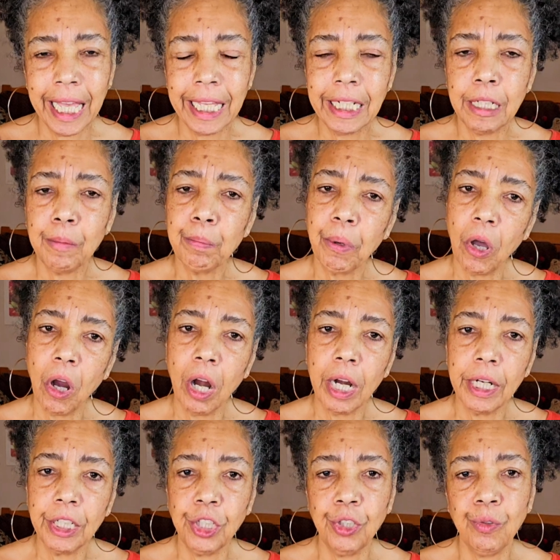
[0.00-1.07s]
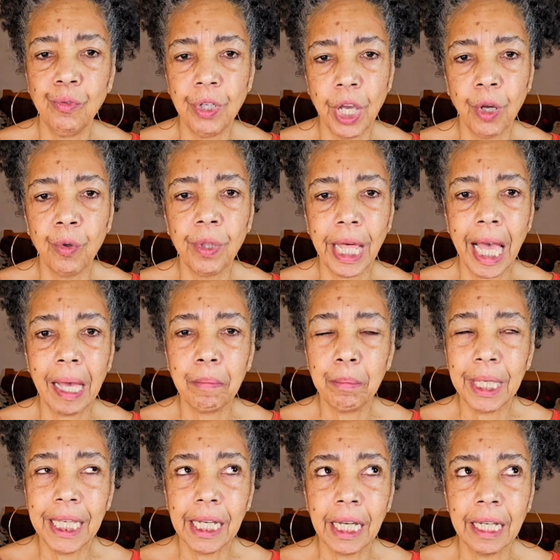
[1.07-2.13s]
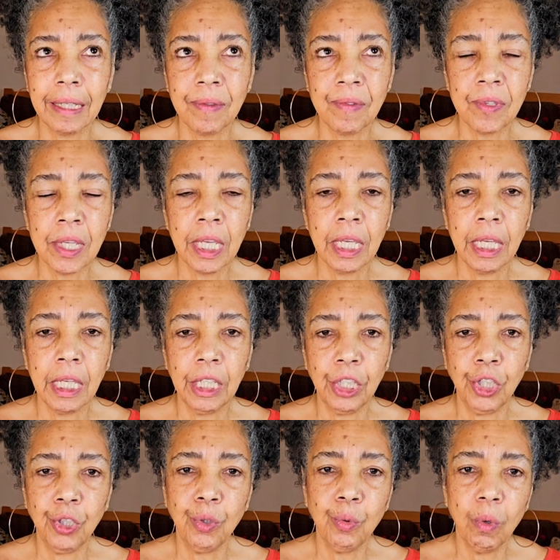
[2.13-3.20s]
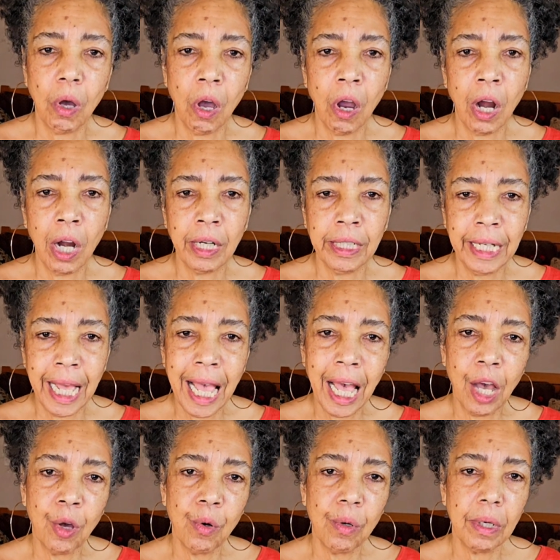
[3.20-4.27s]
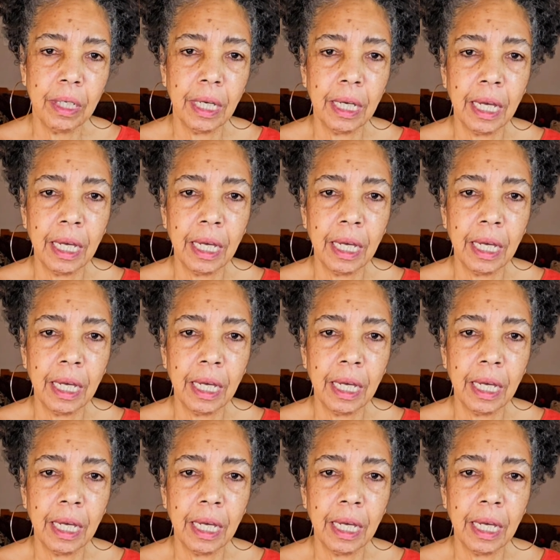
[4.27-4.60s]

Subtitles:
And in part, you know that because you are now,